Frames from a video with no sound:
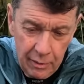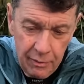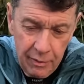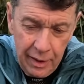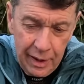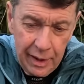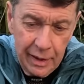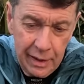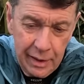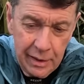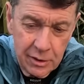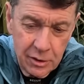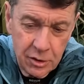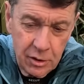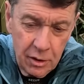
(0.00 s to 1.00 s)
that
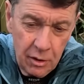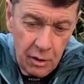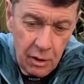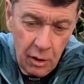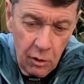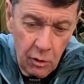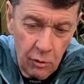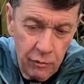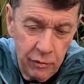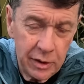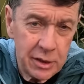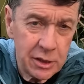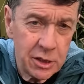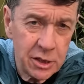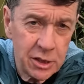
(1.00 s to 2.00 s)
is a
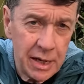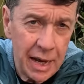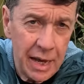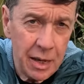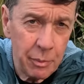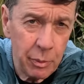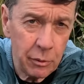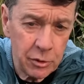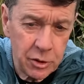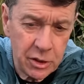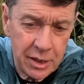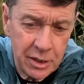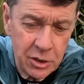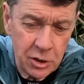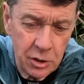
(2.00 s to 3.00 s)
lovely stable
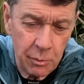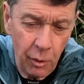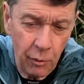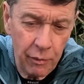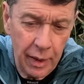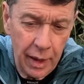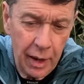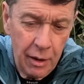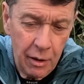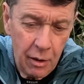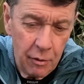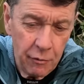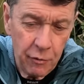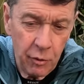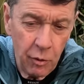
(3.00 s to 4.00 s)
system on there.
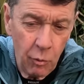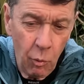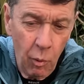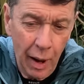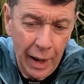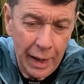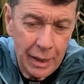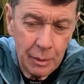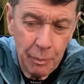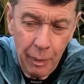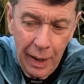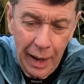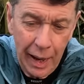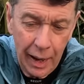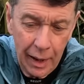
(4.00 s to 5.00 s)
For a wide
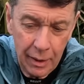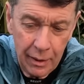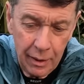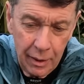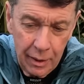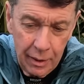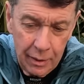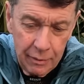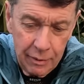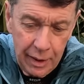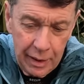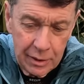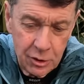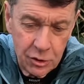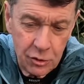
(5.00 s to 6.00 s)
pan,
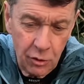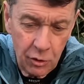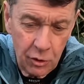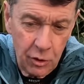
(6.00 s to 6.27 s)
that's not